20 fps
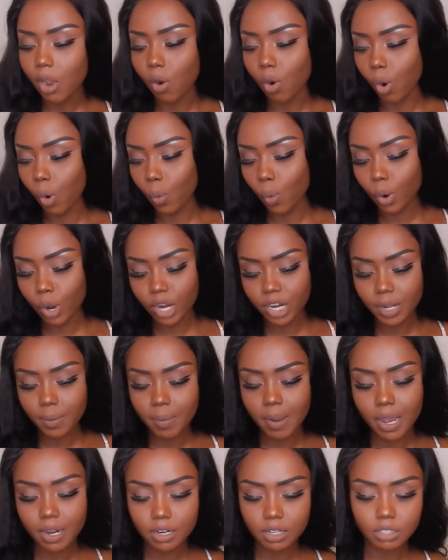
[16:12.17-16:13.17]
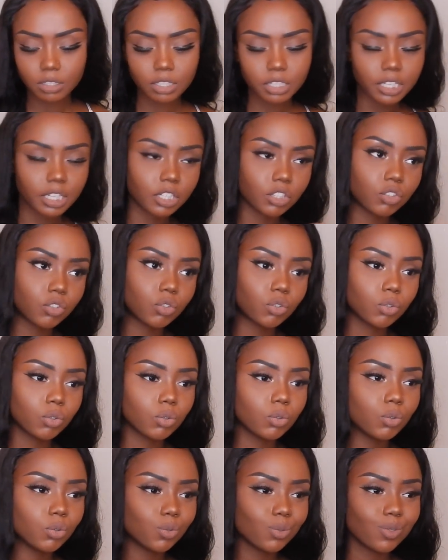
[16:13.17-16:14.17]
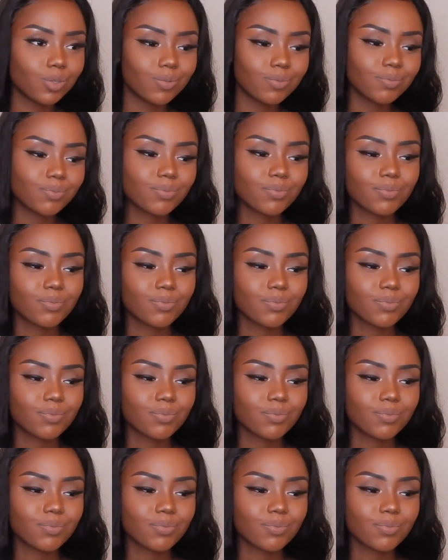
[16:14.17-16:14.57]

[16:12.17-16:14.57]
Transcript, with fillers: or worried about it looking too